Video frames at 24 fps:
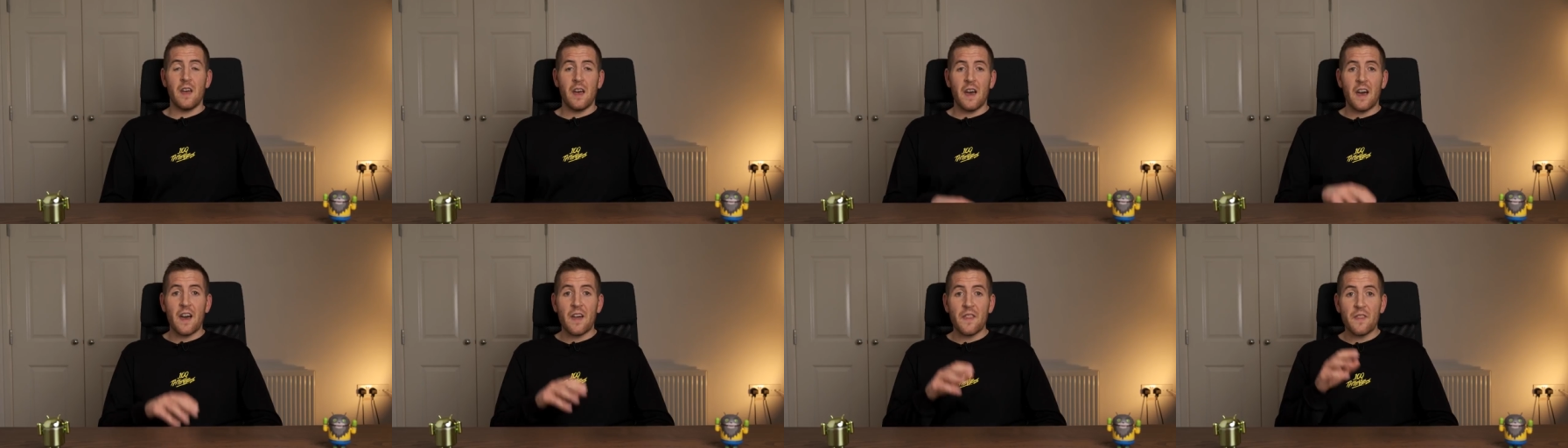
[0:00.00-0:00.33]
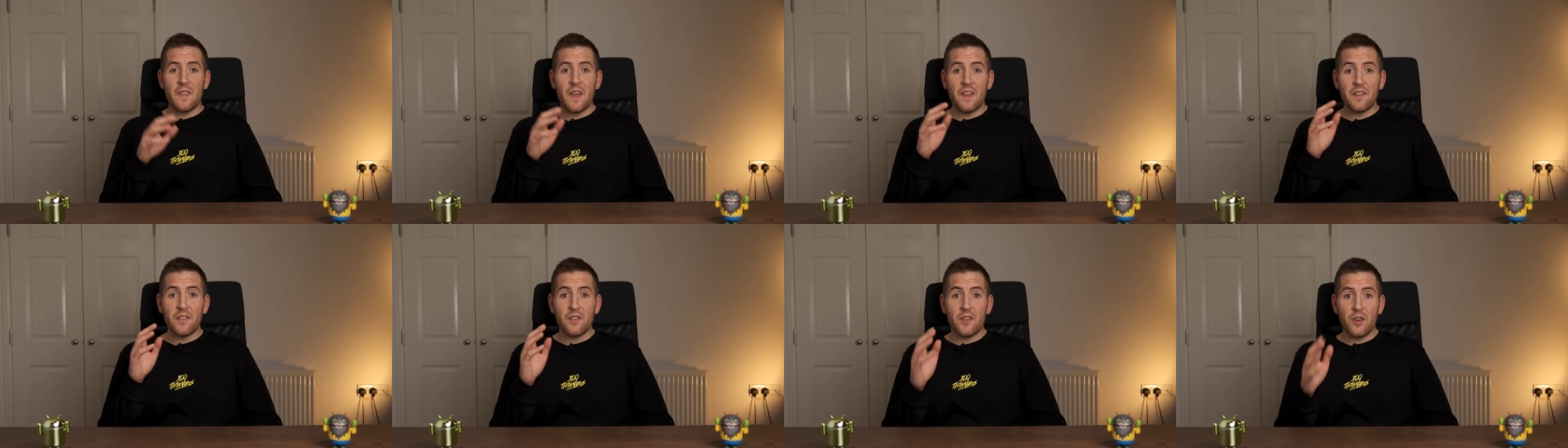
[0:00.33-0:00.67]
and
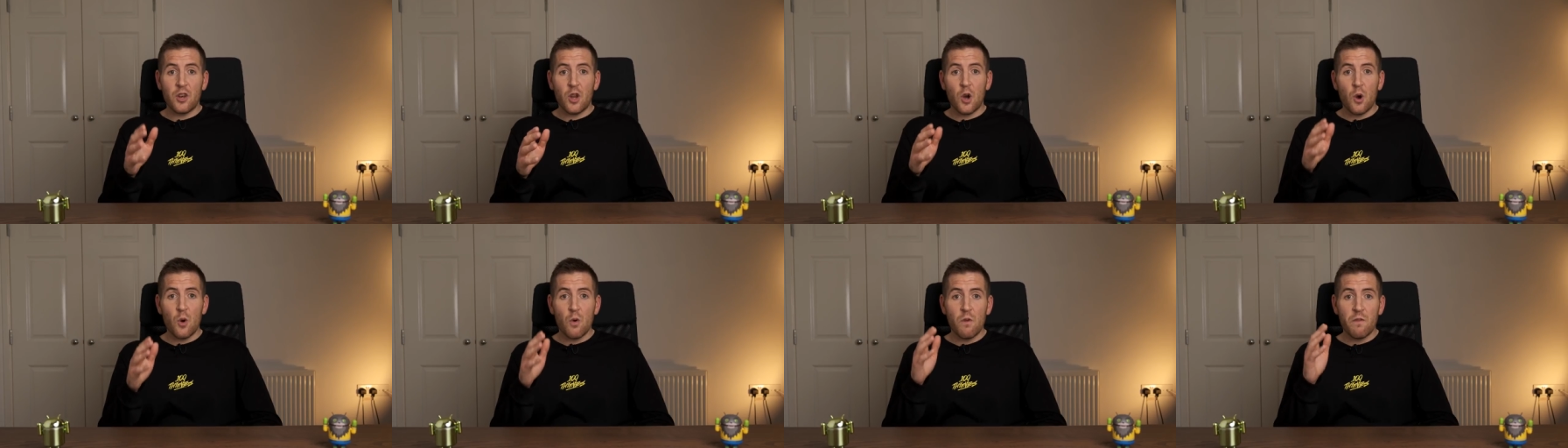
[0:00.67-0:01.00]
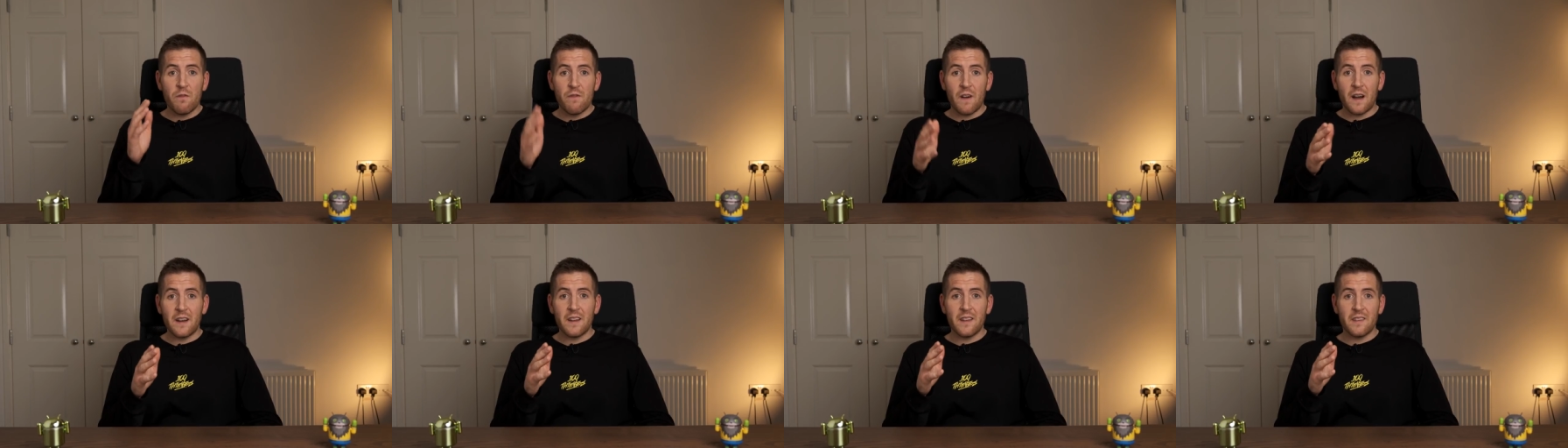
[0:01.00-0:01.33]
there's no
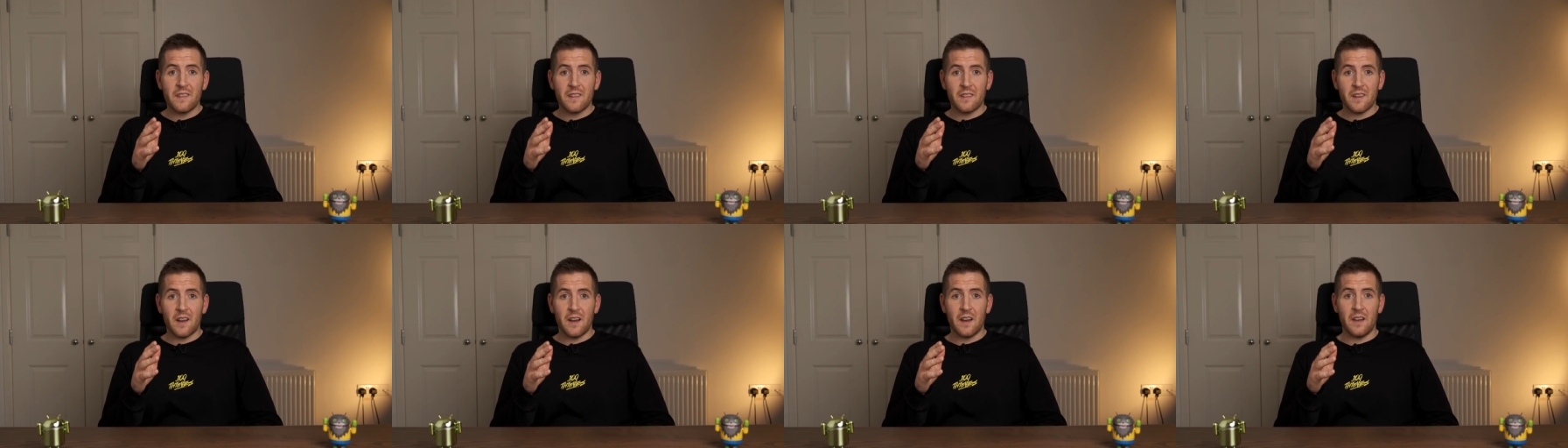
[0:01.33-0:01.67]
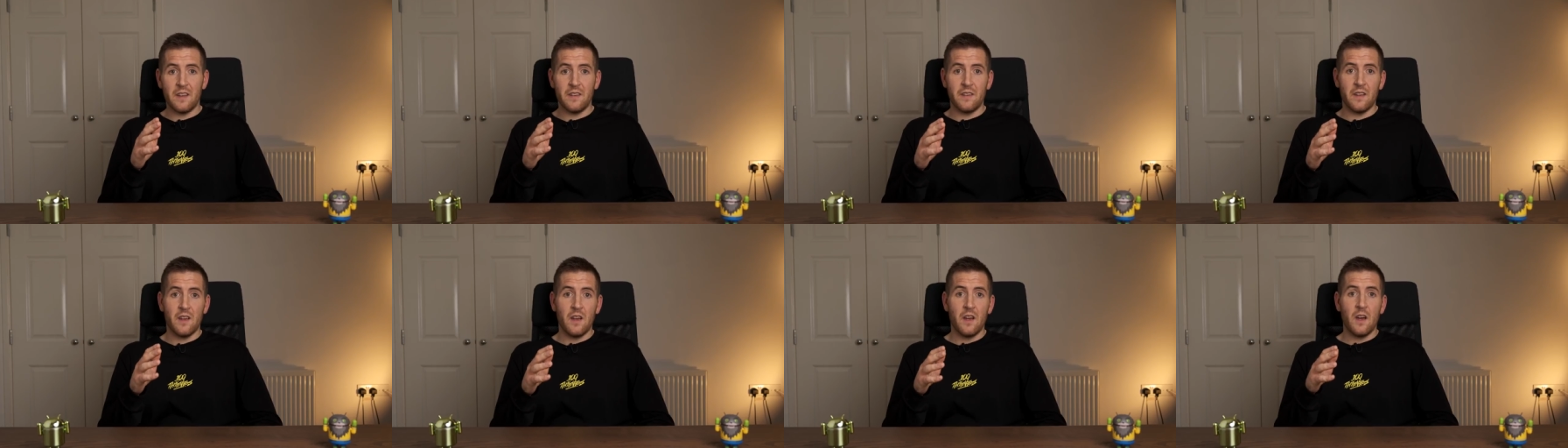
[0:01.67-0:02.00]
fan
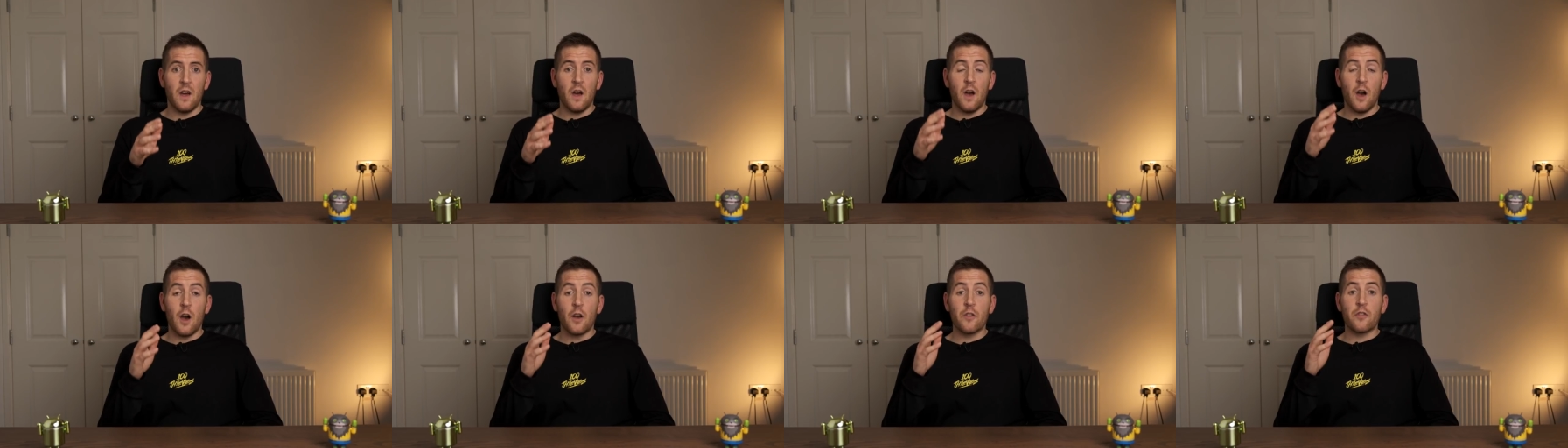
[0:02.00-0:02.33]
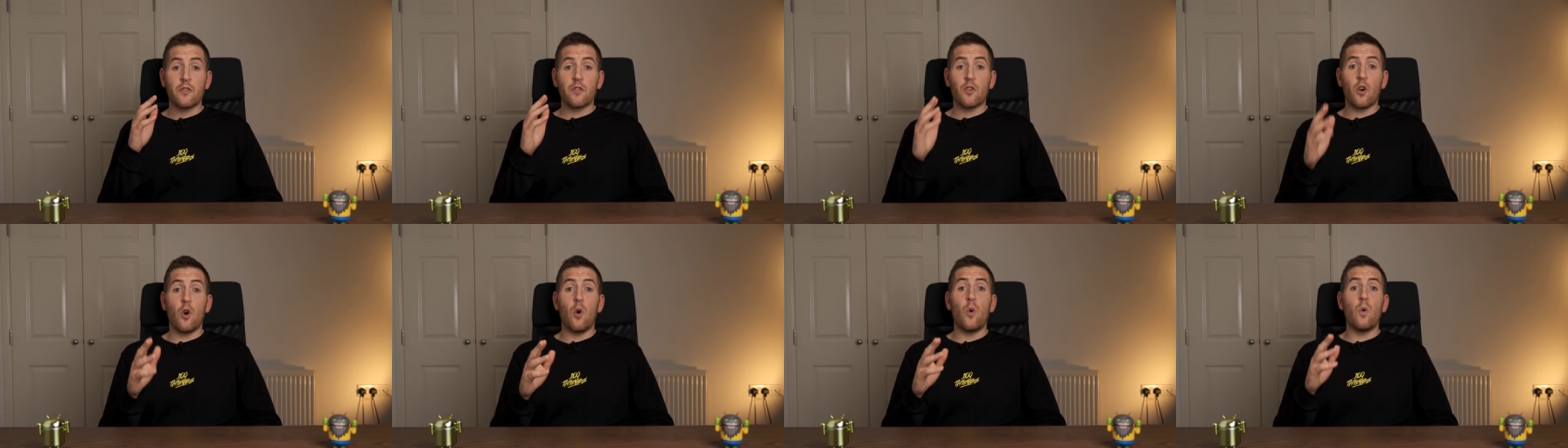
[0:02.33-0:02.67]
inside a
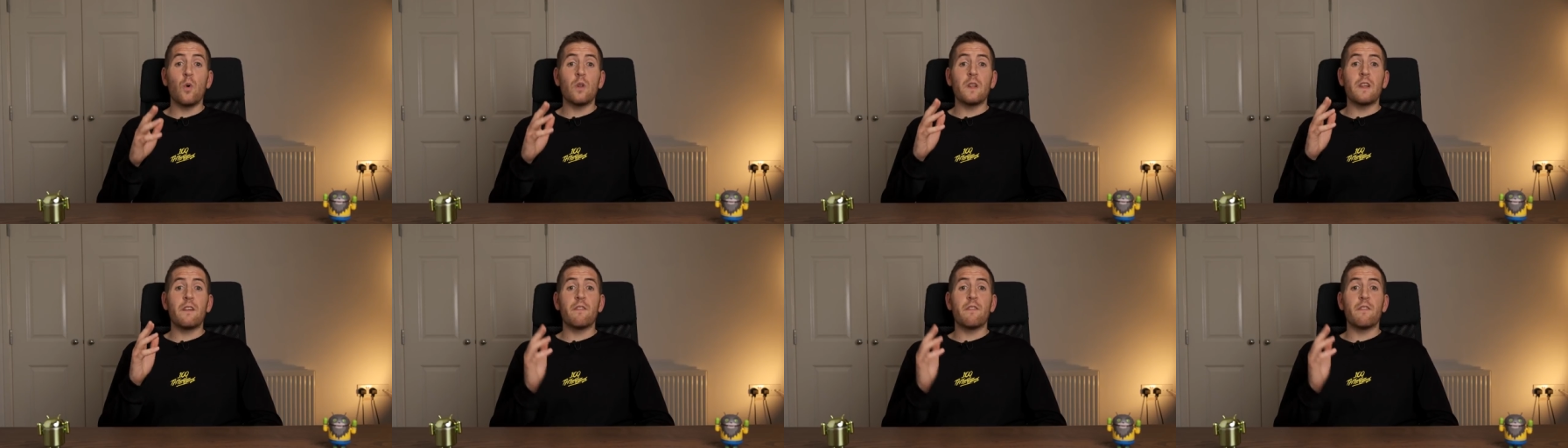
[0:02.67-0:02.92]
totally